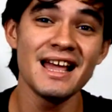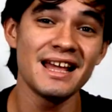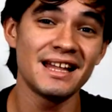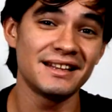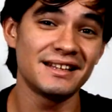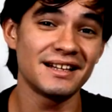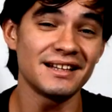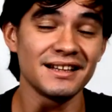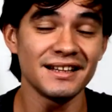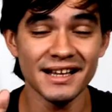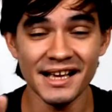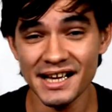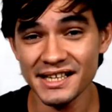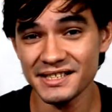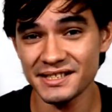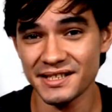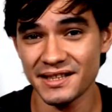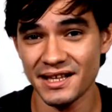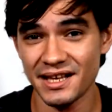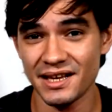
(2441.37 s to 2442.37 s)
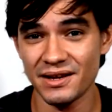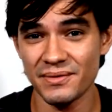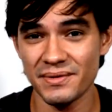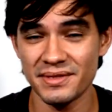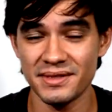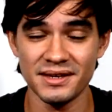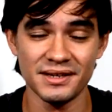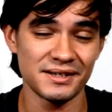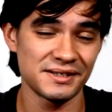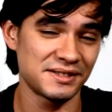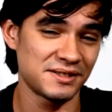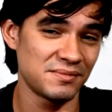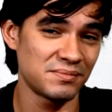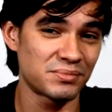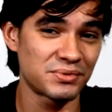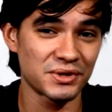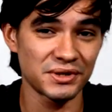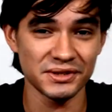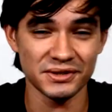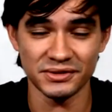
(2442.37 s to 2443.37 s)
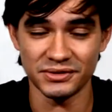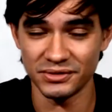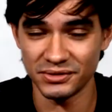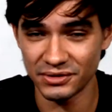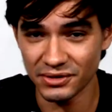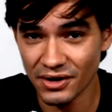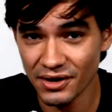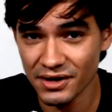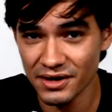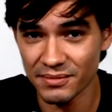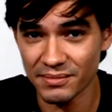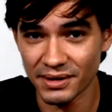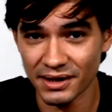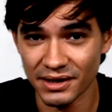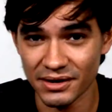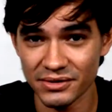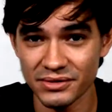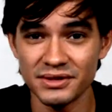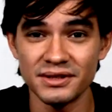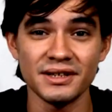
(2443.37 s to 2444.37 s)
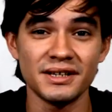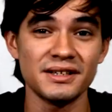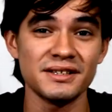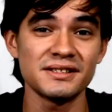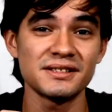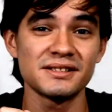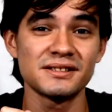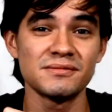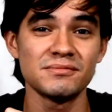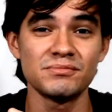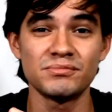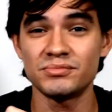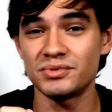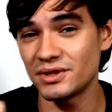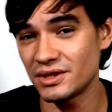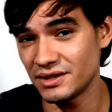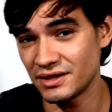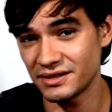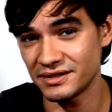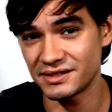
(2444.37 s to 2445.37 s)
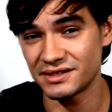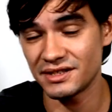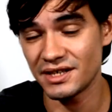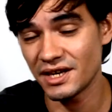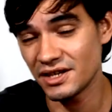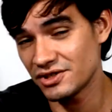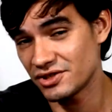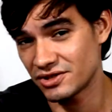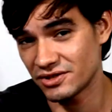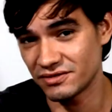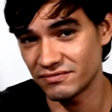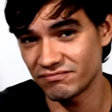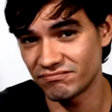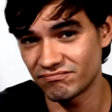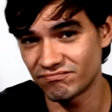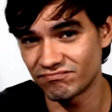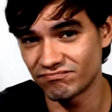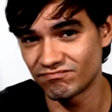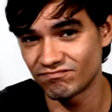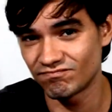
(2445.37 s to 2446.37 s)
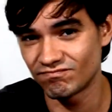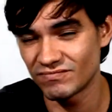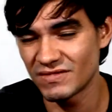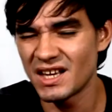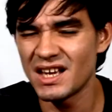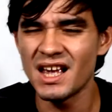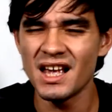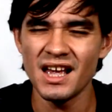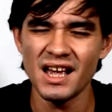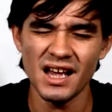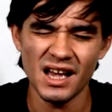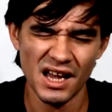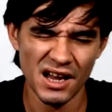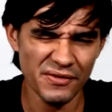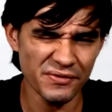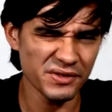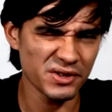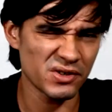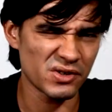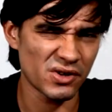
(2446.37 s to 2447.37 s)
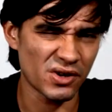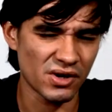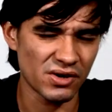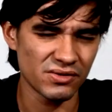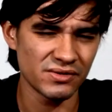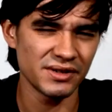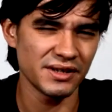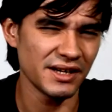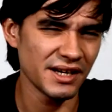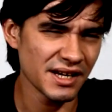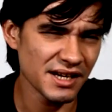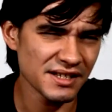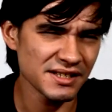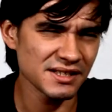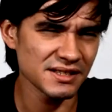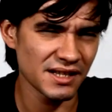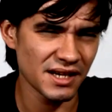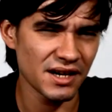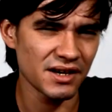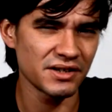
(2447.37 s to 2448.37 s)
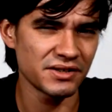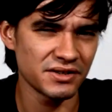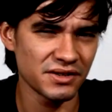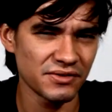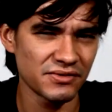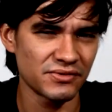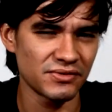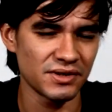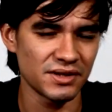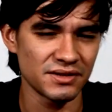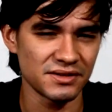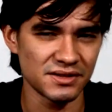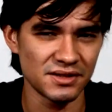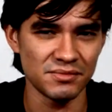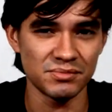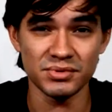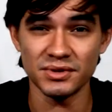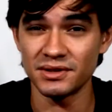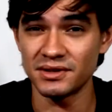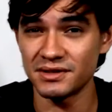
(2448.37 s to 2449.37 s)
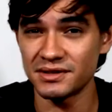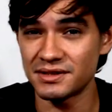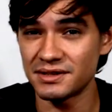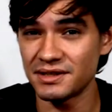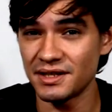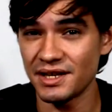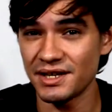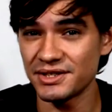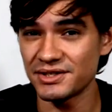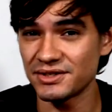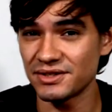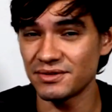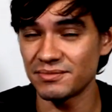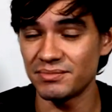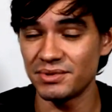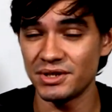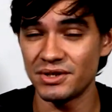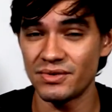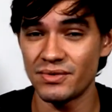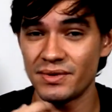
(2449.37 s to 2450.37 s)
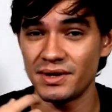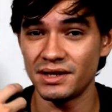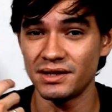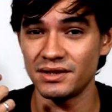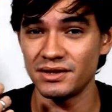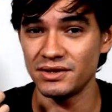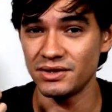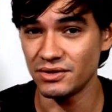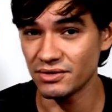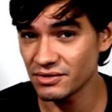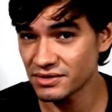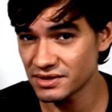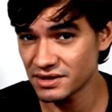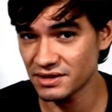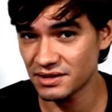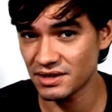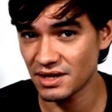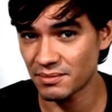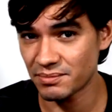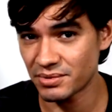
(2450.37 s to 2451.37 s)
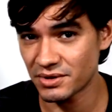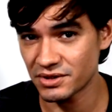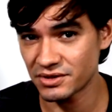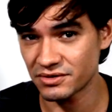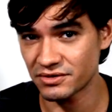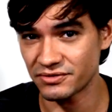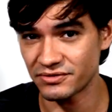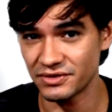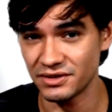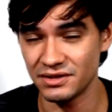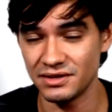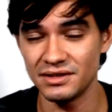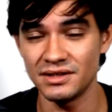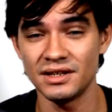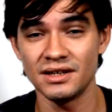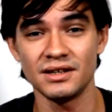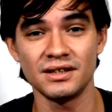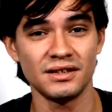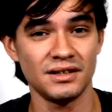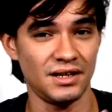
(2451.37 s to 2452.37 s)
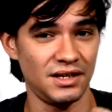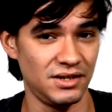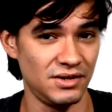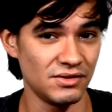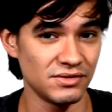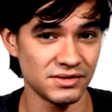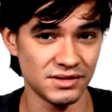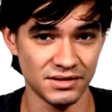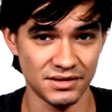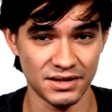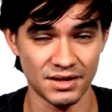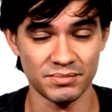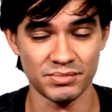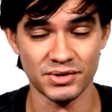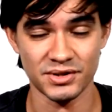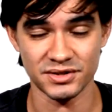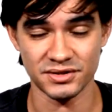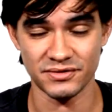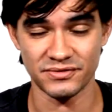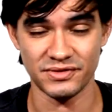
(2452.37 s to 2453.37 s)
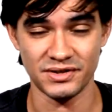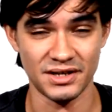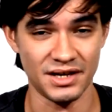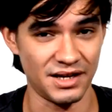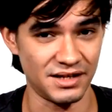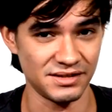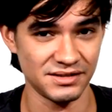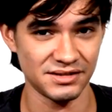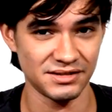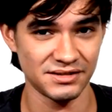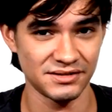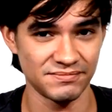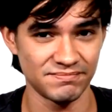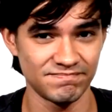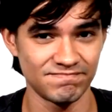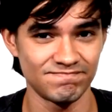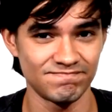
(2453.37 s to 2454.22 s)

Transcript: The last thing we think it's important to talk about is pronunciation. After all, is there a difference in pronunciation between using the apostrophe and using the apostrophe s?